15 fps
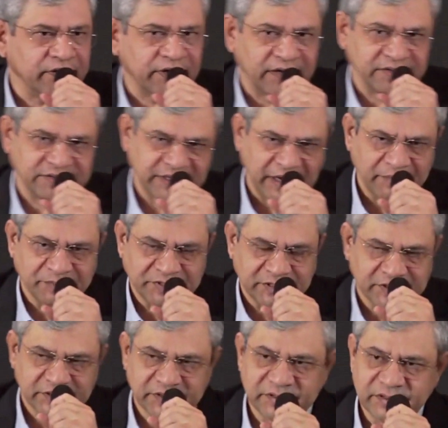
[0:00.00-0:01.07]
As Sam
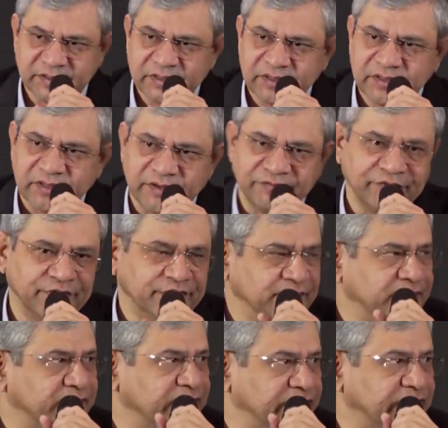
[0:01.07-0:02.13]
said, every
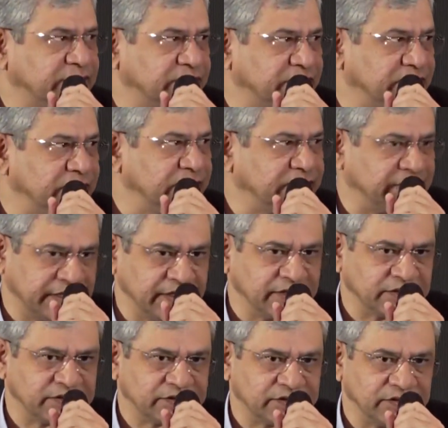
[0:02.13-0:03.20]
year it's uh,
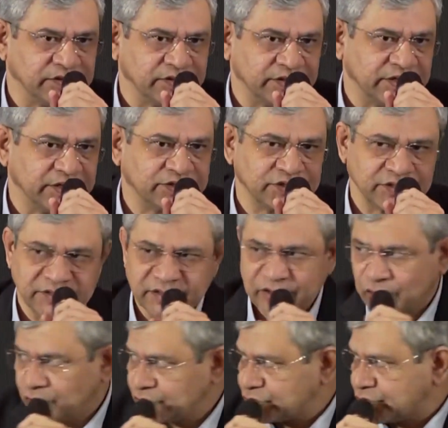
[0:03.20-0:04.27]
10x uh, reduction in the
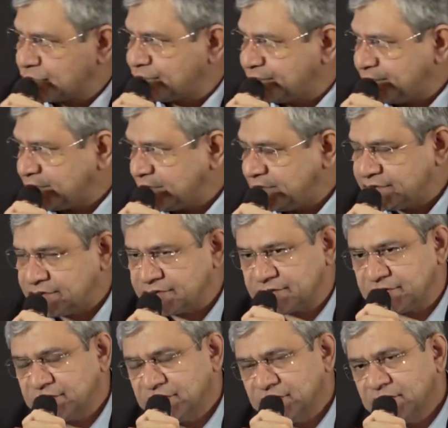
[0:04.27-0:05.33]
cost of
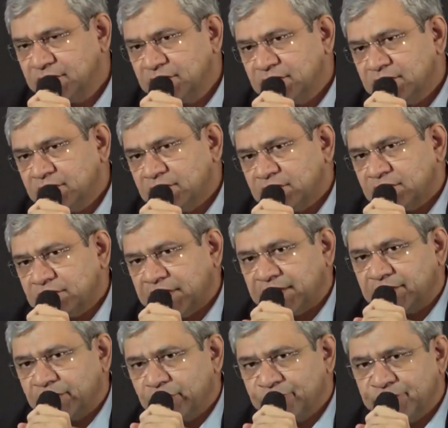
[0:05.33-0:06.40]
intelligence. That
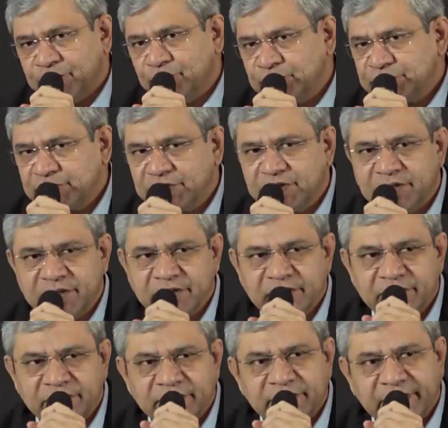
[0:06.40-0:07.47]
kind of innovation can,
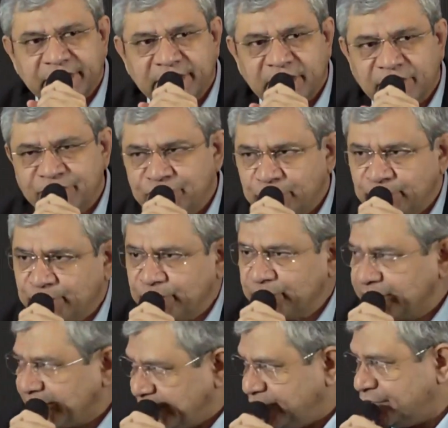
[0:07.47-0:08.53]
can come from
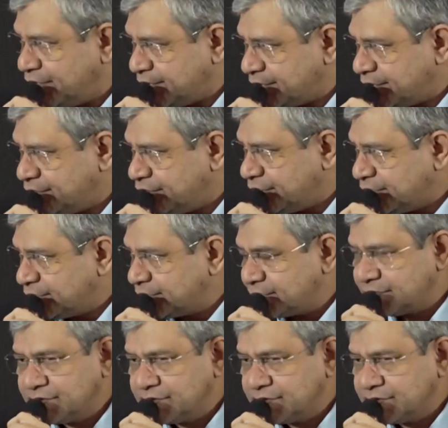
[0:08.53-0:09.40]
anywhere in the world.